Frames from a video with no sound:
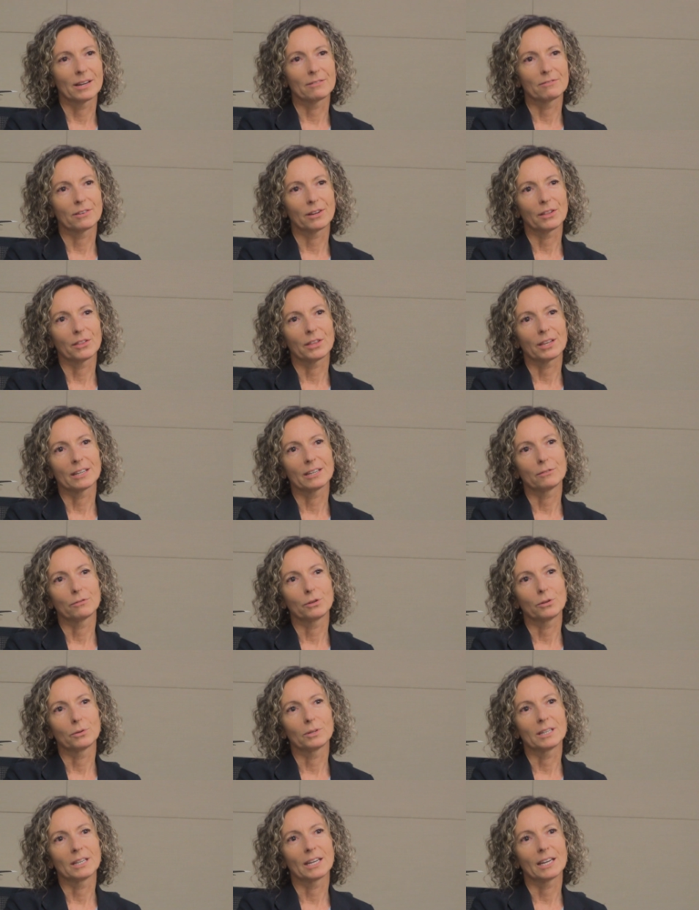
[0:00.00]
I felt that if
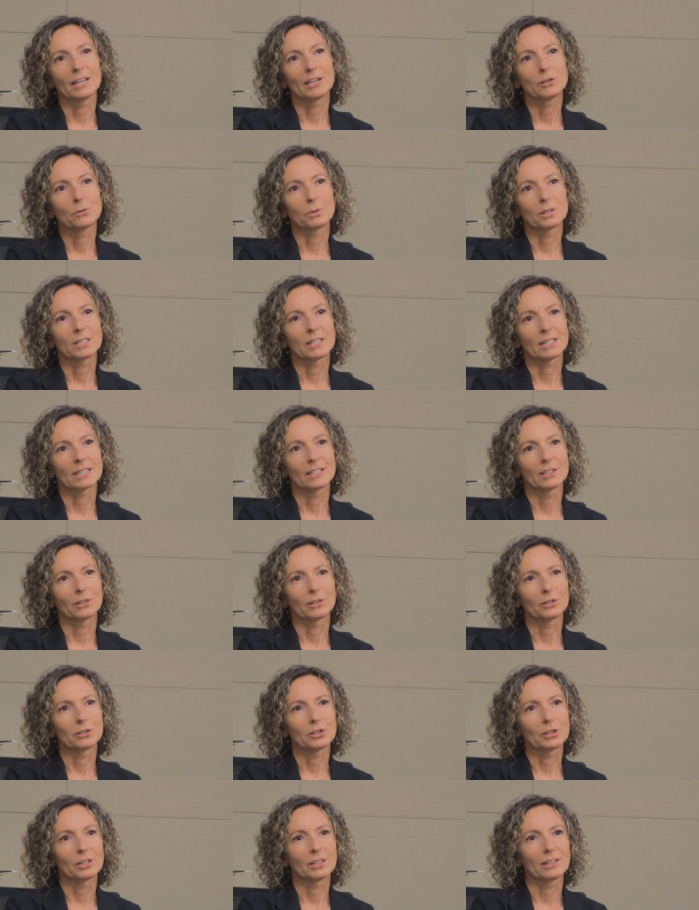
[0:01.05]
you engage with
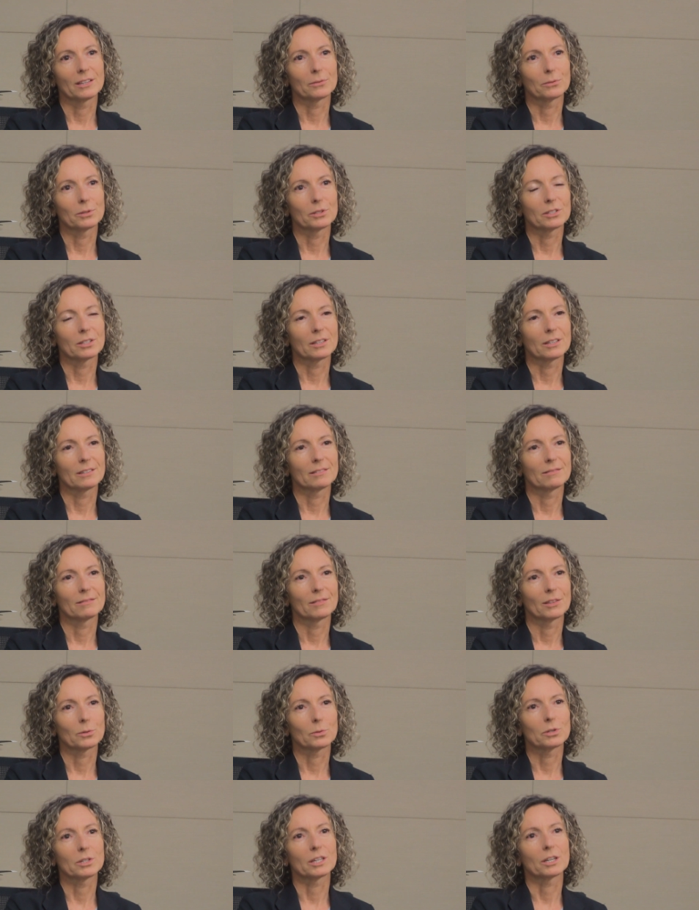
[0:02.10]
technology, there was a,
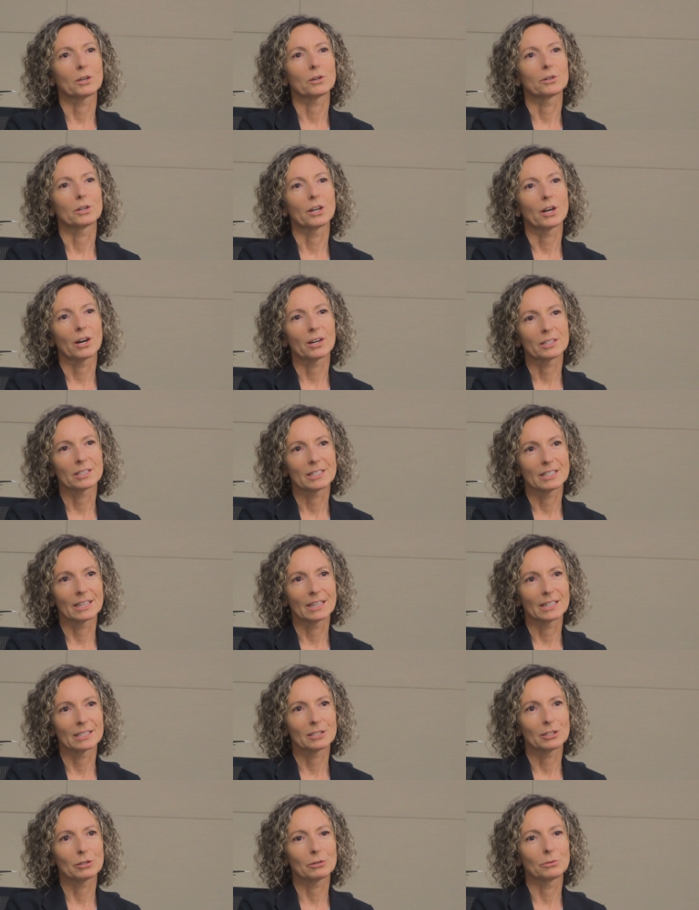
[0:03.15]
there was a curiosity
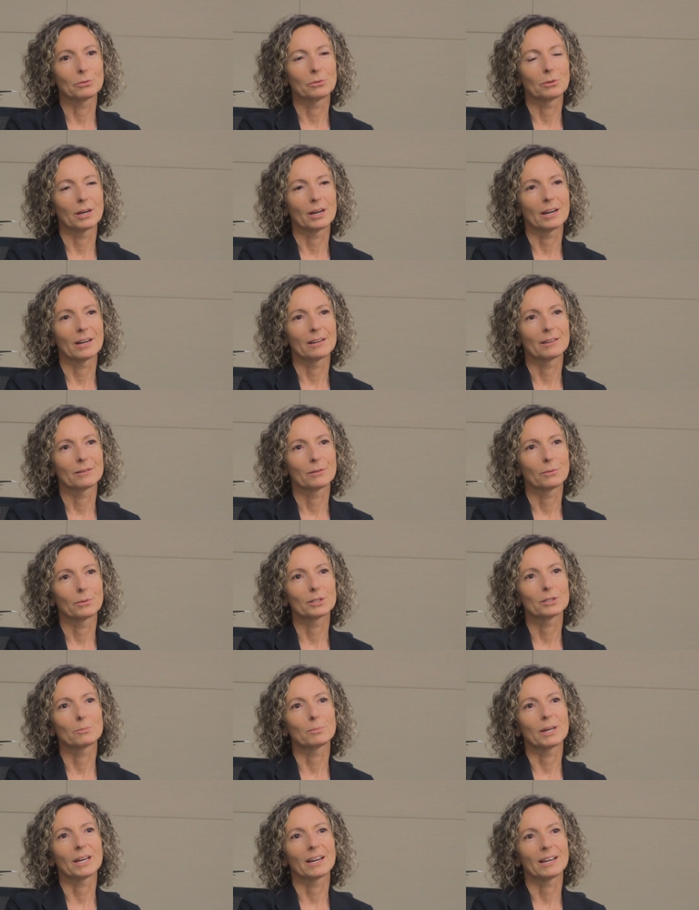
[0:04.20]
as to uh, what's
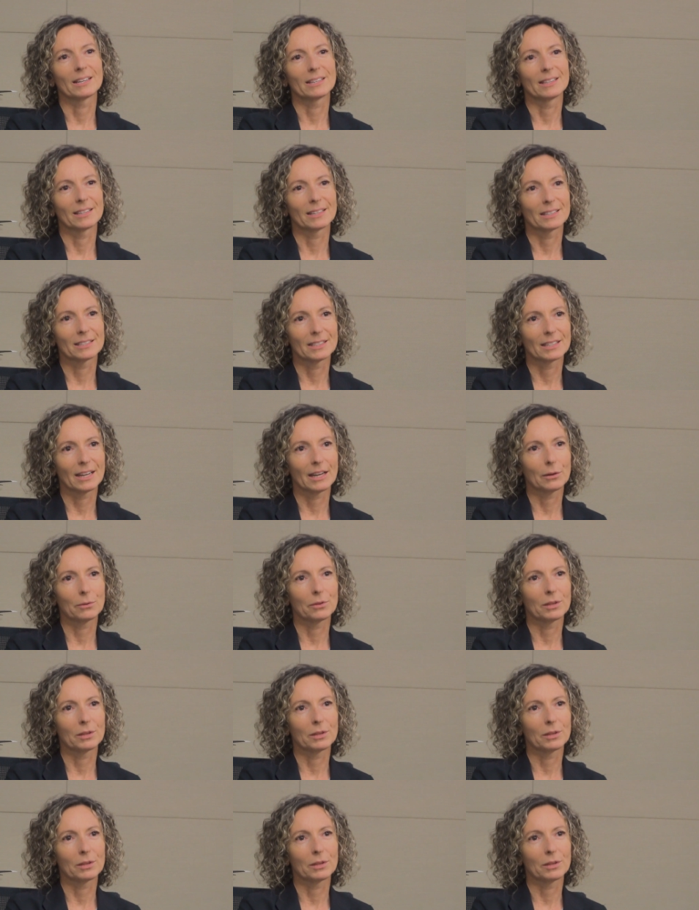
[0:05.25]
behind that and how